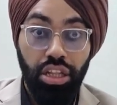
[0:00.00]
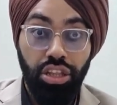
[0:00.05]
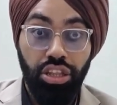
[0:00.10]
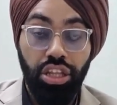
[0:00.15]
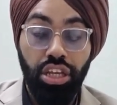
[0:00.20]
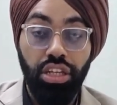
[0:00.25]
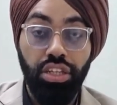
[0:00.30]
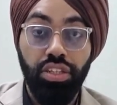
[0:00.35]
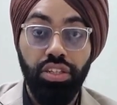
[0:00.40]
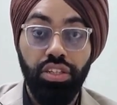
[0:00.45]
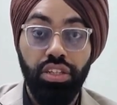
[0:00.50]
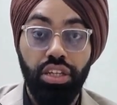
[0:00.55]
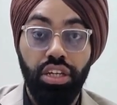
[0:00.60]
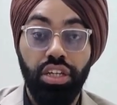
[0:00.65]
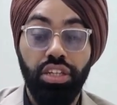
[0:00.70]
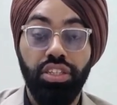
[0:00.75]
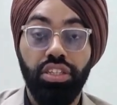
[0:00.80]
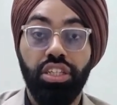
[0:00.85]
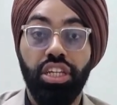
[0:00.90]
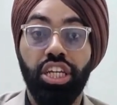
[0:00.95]
This
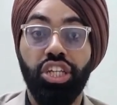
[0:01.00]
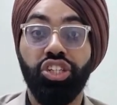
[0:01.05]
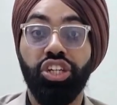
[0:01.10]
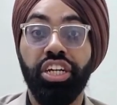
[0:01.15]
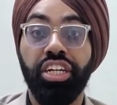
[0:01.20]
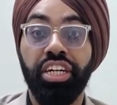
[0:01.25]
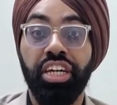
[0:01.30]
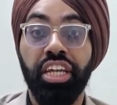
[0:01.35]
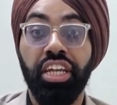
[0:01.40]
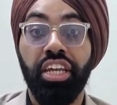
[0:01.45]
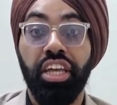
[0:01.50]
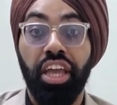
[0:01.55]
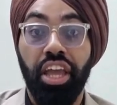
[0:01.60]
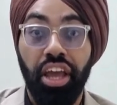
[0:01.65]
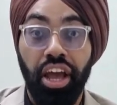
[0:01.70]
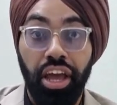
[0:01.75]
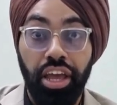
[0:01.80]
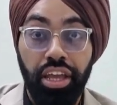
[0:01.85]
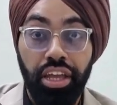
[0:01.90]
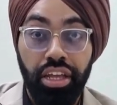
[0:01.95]
is Agentic
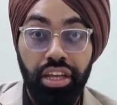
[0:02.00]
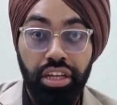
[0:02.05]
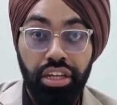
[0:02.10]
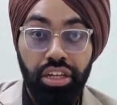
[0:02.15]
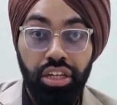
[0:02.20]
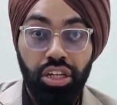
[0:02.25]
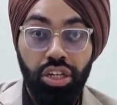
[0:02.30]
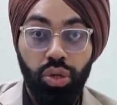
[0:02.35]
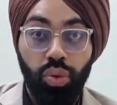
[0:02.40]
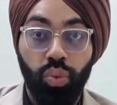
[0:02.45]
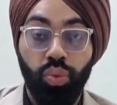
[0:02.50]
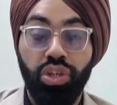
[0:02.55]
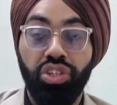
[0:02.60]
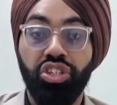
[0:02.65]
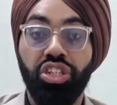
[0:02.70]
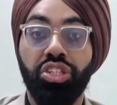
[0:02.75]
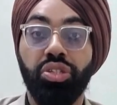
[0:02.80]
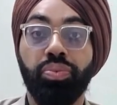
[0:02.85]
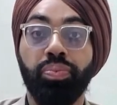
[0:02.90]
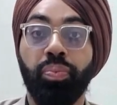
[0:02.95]
AI, which
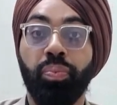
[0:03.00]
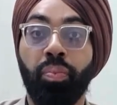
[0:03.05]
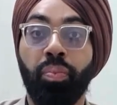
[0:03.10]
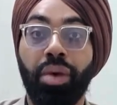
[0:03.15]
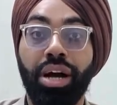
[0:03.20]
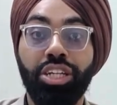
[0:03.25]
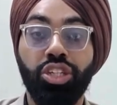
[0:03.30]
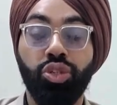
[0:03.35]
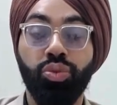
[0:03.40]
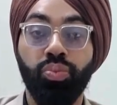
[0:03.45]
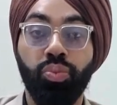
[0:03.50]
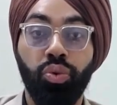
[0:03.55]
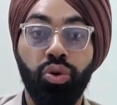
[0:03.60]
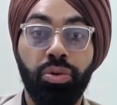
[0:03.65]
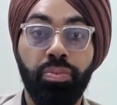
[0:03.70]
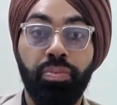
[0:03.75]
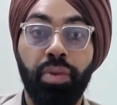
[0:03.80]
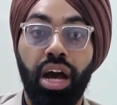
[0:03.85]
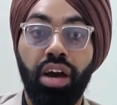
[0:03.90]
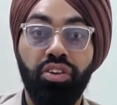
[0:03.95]
is much
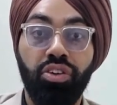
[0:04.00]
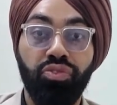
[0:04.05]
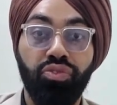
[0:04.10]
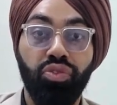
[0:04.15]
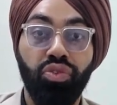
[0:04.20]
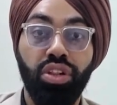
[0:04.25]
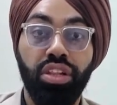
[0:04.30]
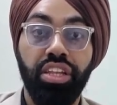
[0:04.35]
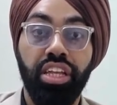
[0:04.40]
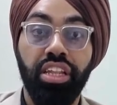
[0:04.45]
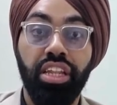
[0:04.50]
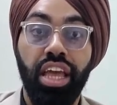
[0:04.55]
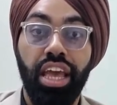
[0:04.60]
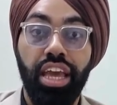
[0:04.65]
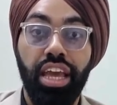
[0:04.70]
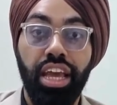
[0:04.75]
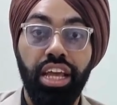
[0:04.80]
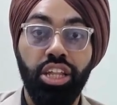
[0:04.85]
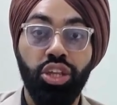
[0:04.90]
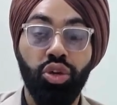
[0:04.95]
more powerful than
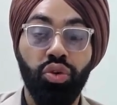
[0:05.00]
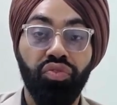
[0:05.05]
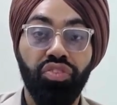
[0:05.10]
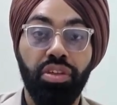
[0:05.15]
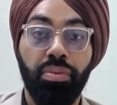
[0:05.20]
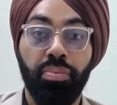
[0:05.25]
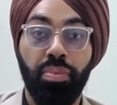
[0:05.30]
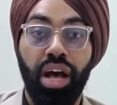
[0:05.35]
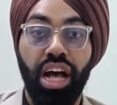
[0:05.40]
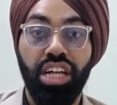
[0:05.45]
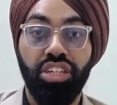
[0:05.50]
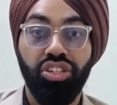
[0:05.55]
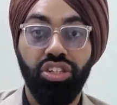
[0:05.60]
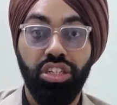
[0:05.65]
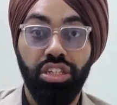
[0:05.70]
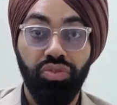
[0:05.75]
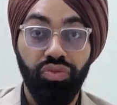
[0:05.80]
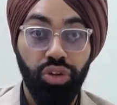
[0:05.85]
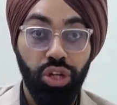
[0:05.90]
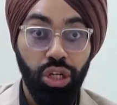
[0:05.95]
any of the past
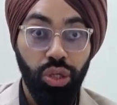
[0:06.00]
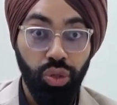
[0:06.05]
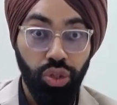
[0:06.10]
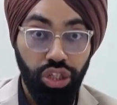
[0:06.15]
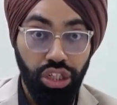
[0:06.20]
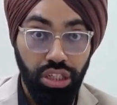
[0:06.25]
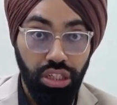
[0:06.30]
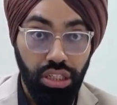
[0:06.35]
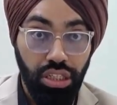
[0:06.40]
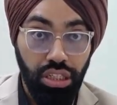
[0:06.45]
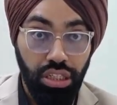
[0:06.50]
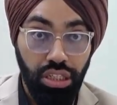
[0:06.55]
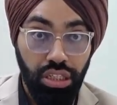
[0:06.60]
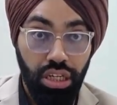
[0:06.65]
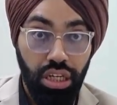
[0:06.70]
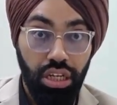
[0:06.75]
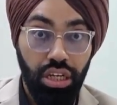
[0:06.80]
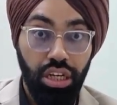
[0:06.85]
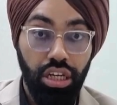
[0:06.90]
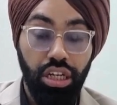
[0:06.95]
revolutions,
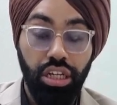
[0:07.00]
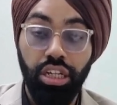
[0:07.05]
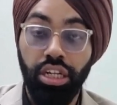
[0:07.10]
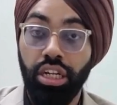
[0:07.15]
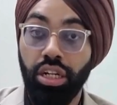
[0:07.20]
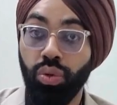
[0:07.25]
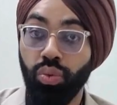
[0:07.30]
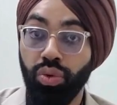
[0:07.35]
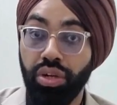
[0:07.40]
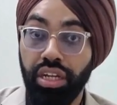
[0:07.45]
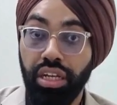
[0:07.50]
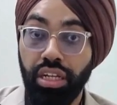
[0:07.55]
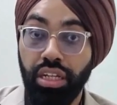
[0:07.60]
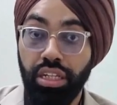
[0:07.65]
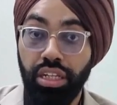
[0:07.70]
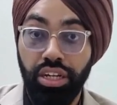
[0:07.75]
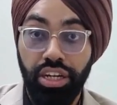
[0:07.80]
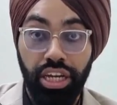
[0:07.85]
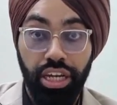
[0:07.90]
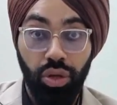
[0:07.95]
including
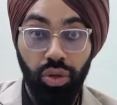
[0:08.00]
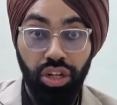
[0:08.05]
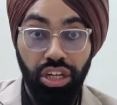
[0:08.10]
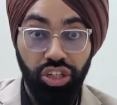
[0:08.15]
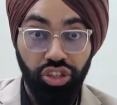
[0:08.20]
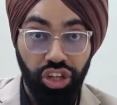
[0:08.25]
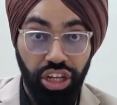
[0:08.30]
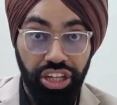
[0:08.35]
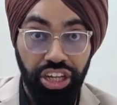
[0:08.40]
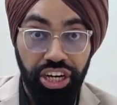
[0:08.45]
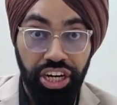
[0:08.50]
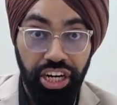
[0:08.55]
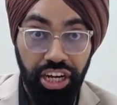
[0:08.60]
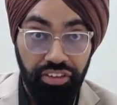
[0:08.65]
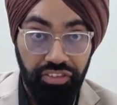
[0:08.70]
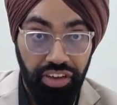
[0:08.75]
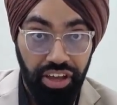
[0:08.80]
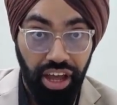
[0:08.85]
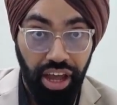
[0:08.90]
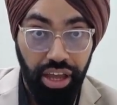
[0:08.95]
the regular
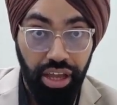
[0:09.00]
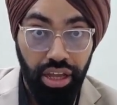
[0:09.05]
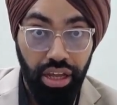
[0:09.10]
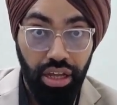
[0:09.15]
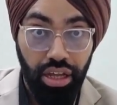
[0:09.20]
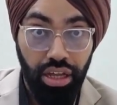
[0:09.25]
generative AI.